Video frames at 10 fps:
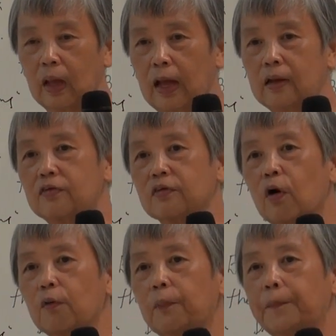And it's
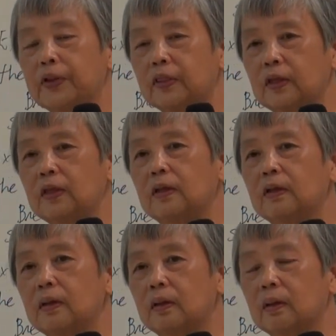called rupati,
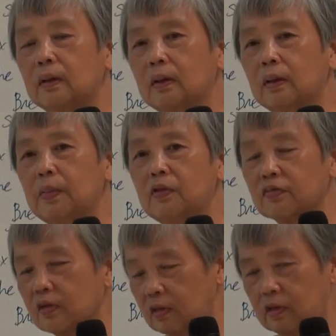means
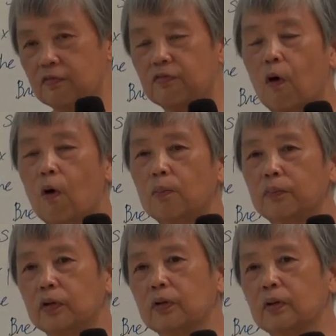it deformed.